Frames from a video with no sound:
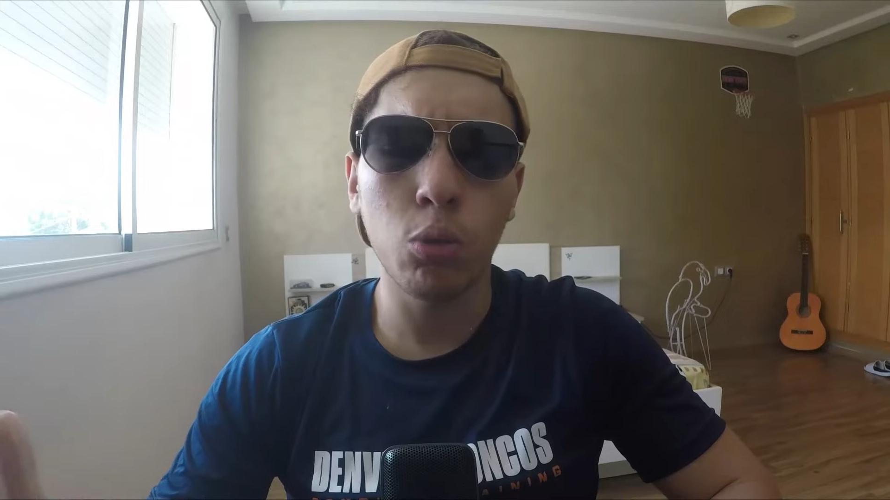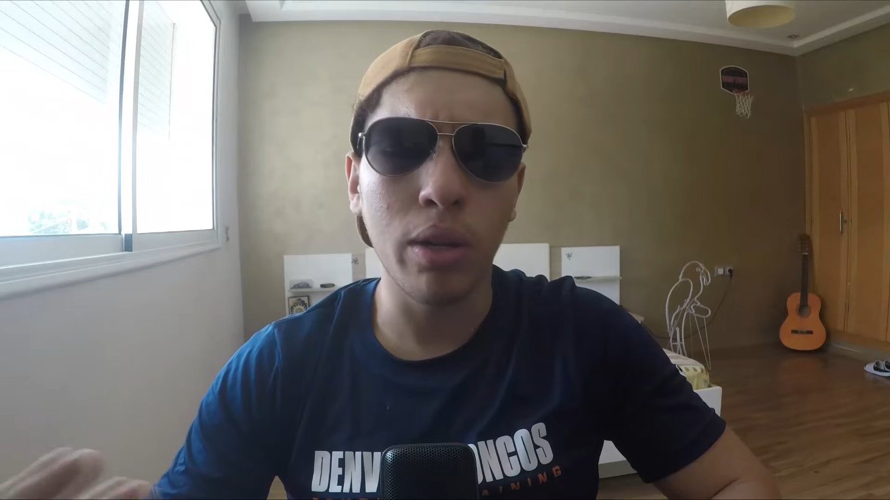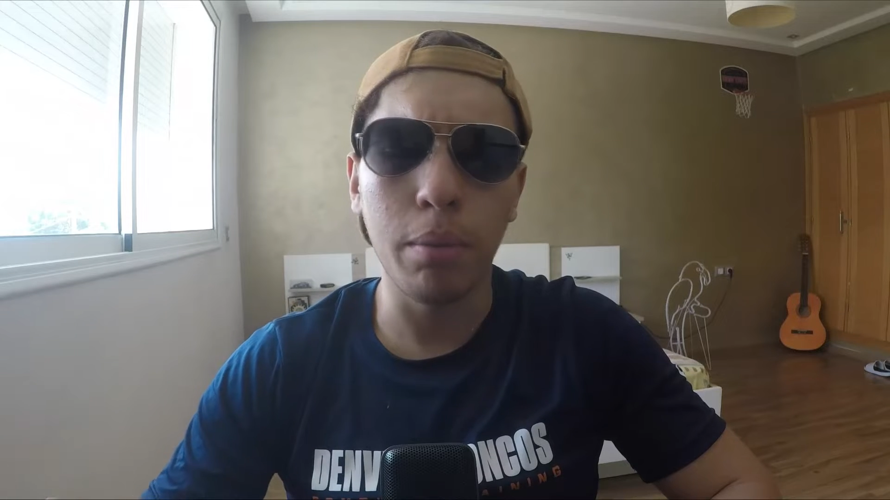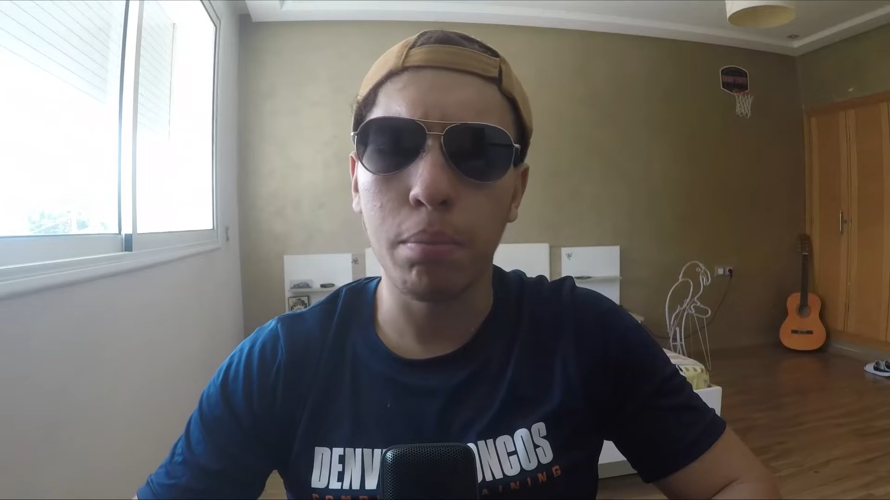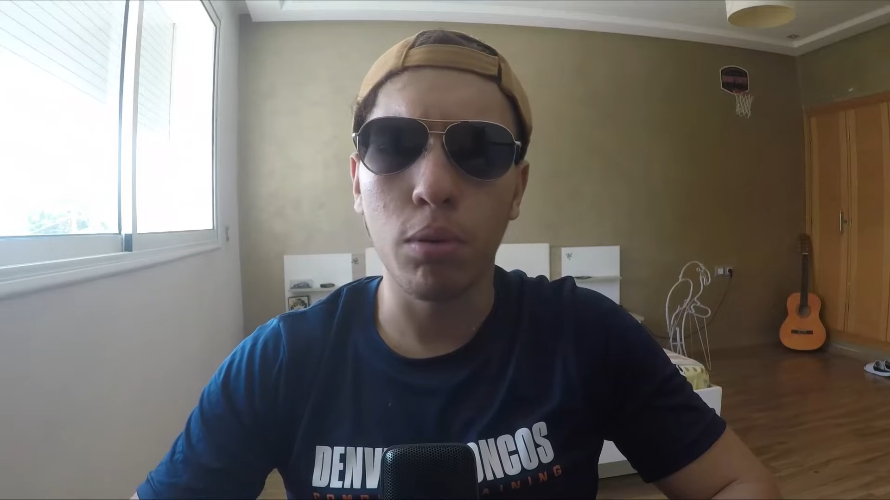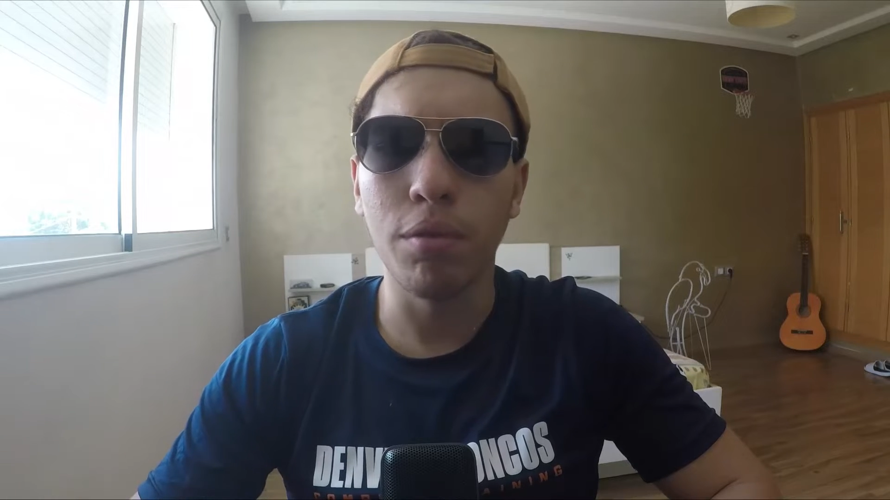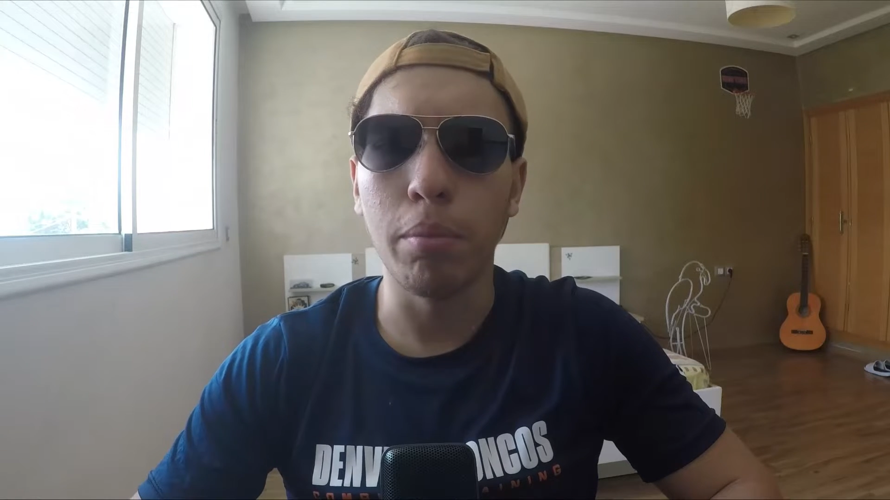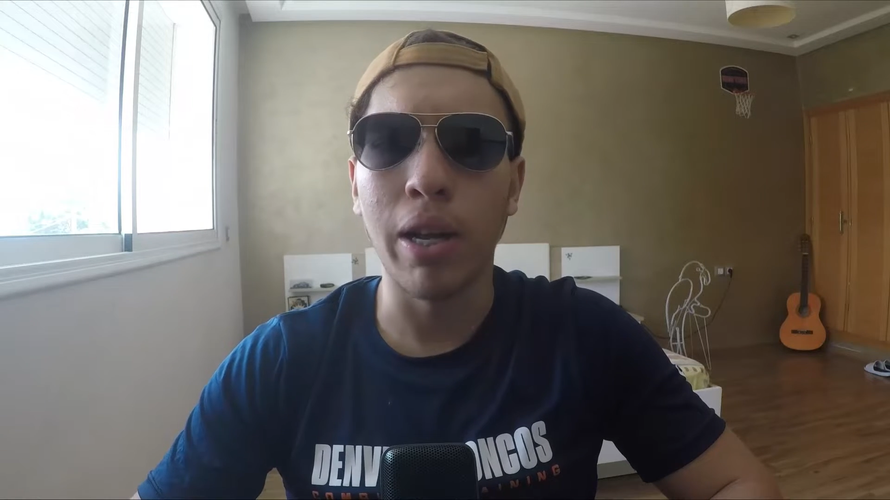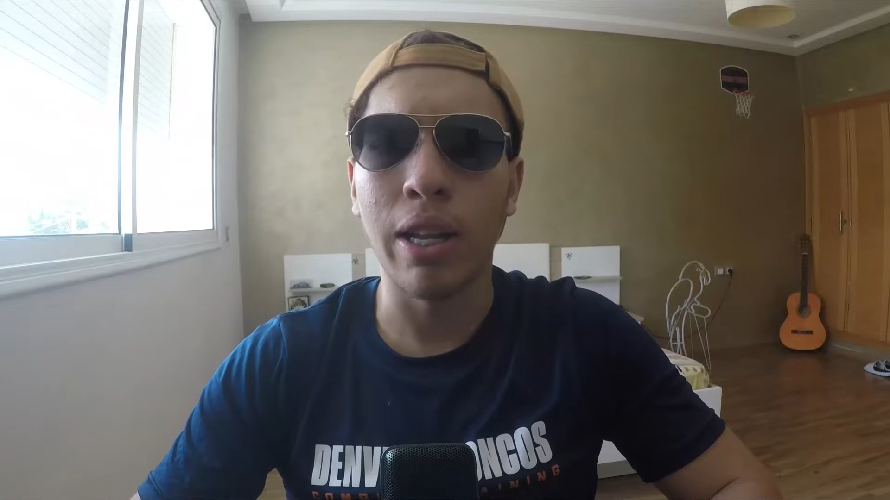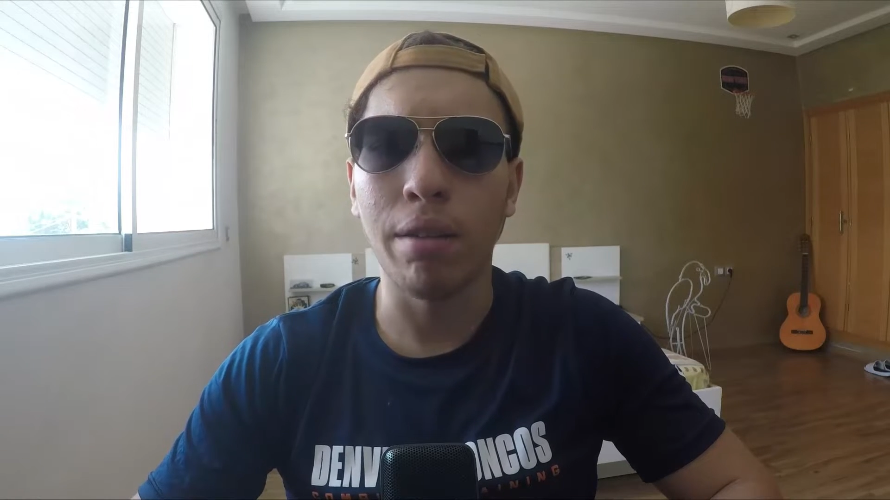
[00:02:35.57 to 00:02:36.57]
will improve in
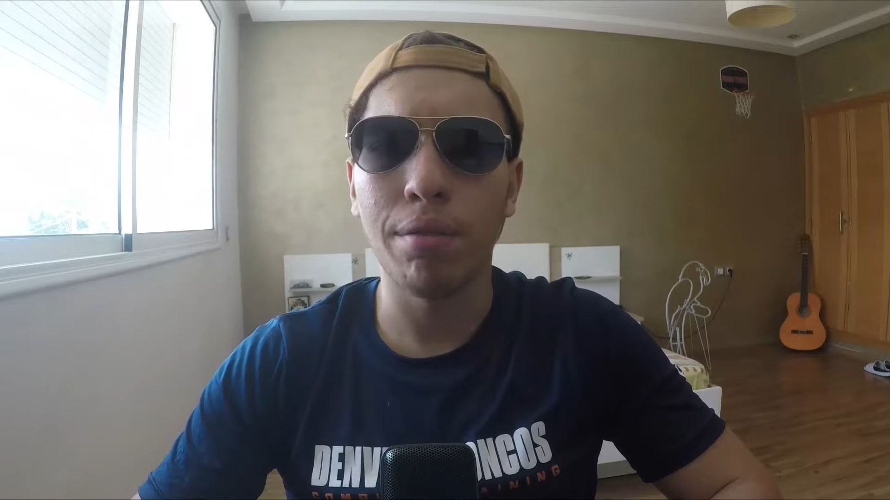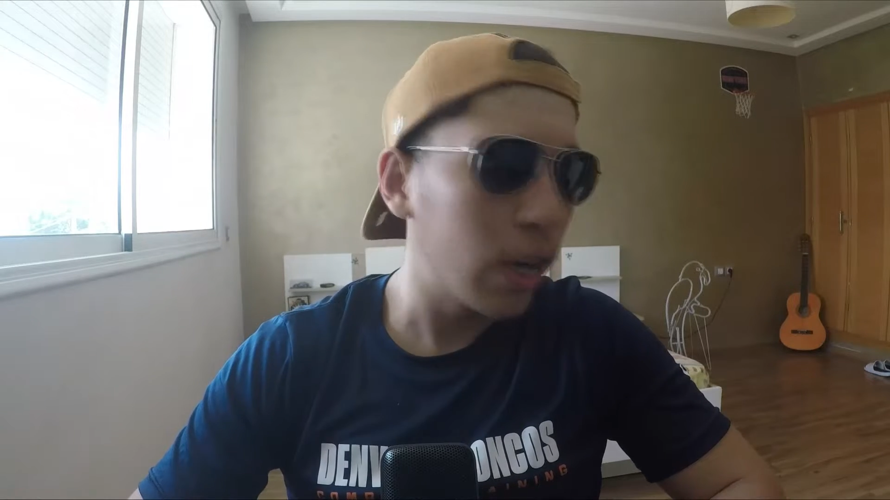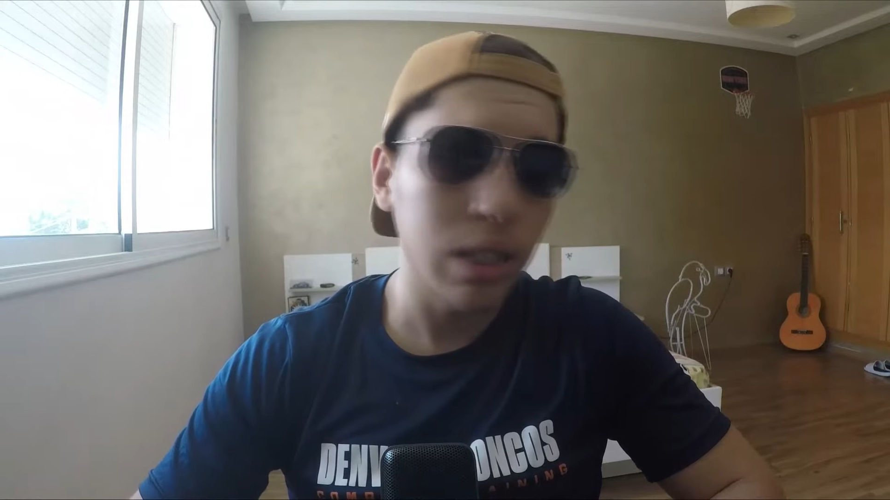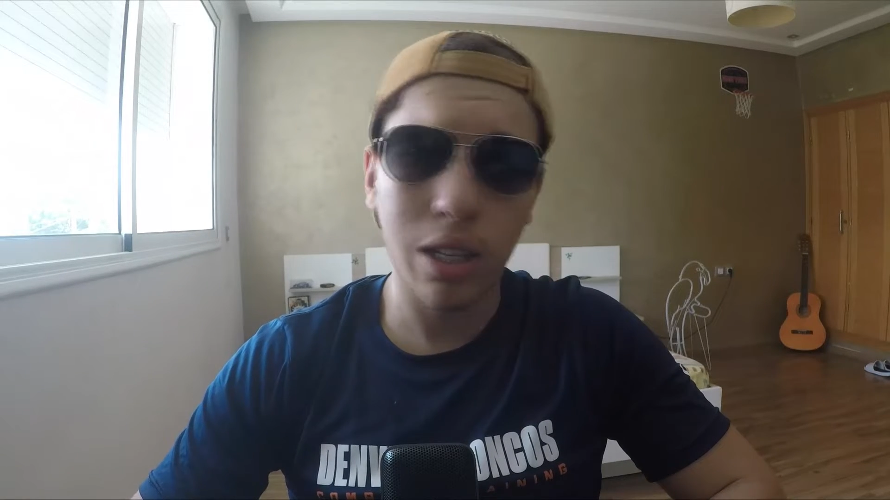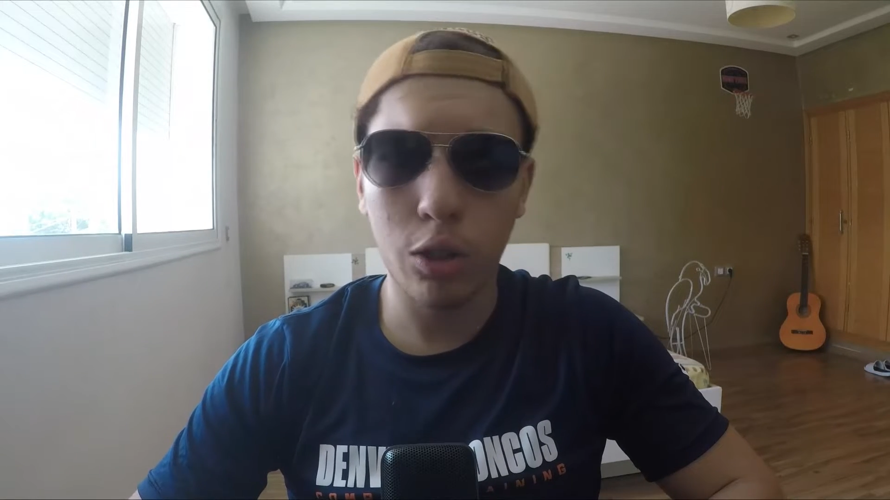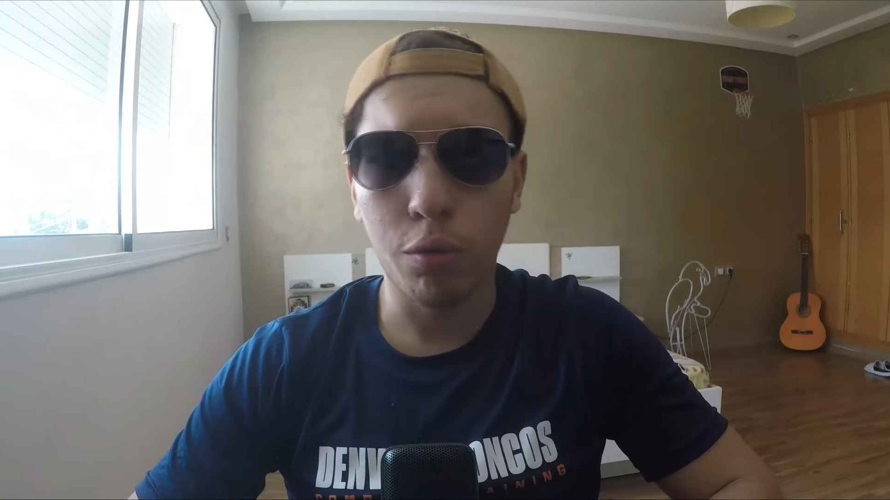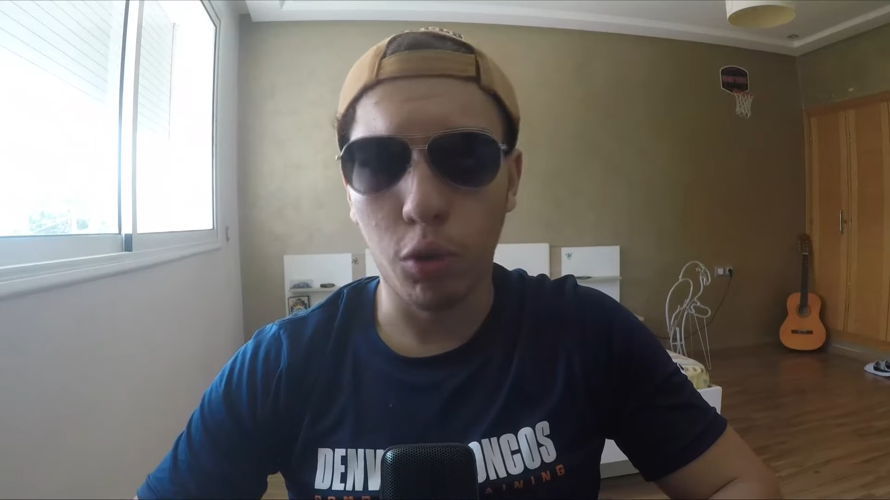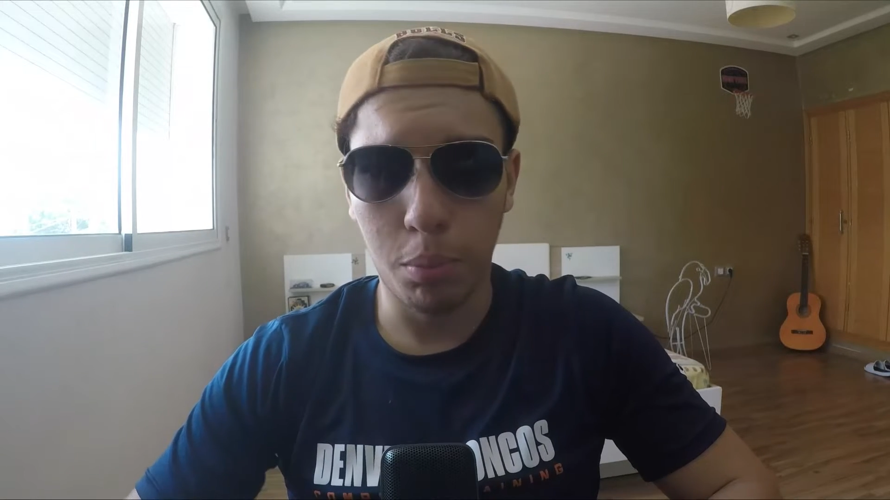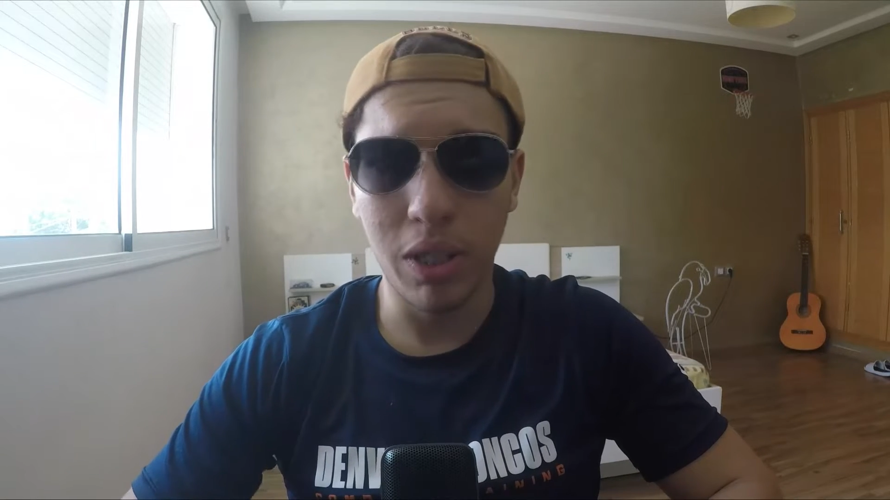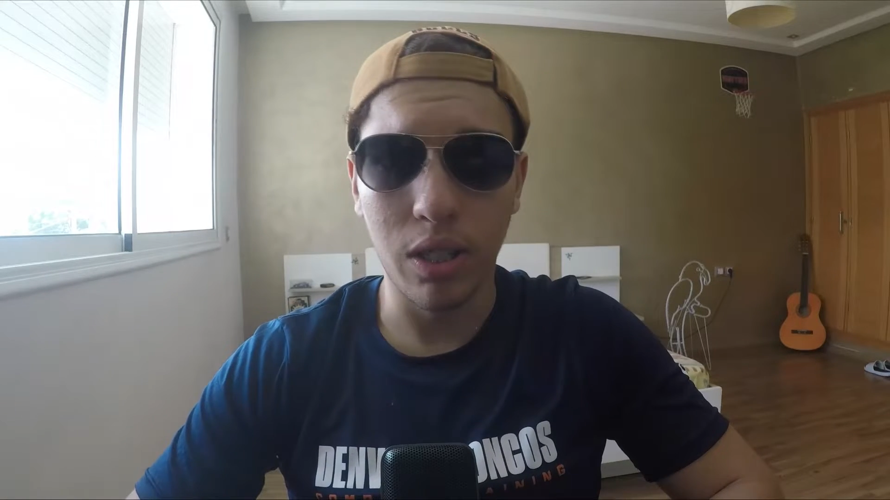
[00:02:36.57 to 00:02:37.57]
my life and also
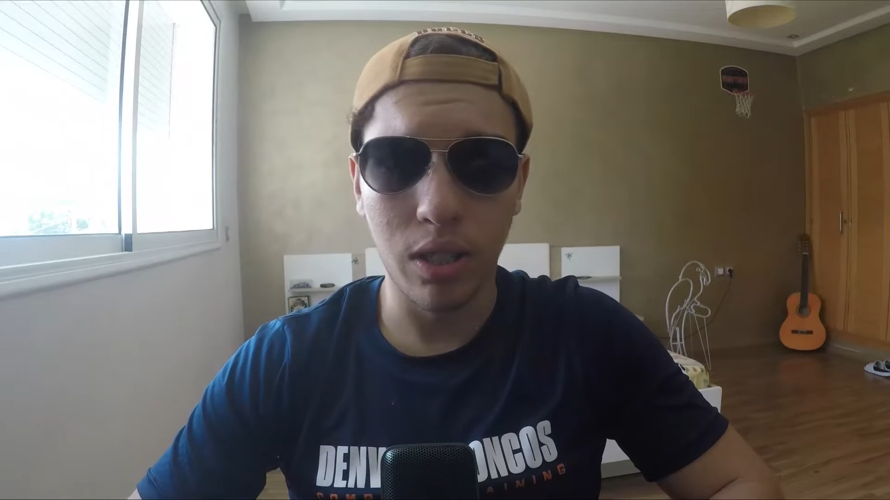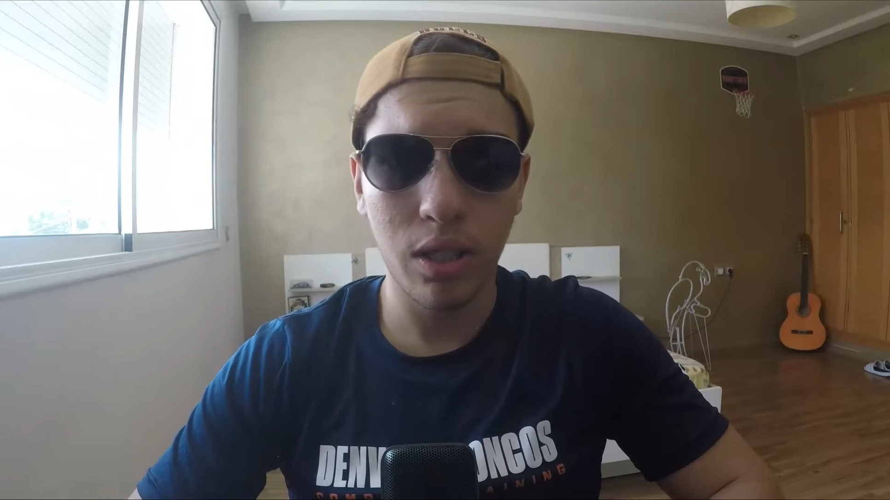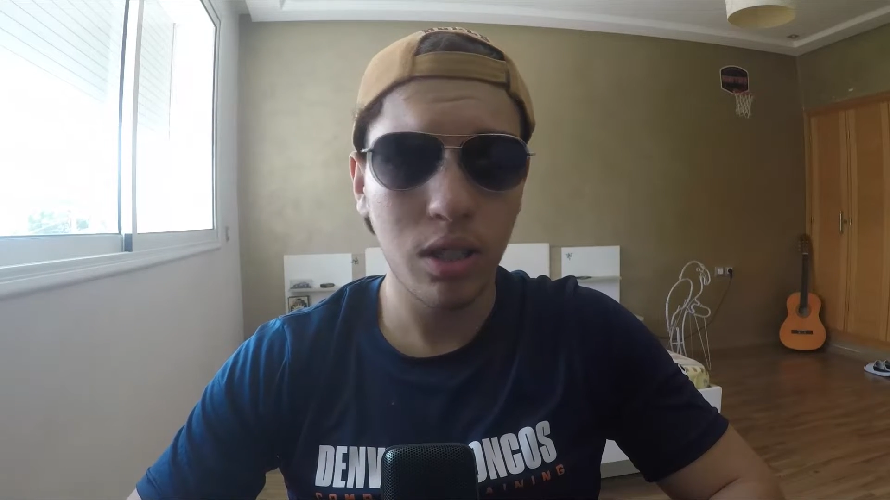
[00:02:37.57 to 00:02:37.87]
for business.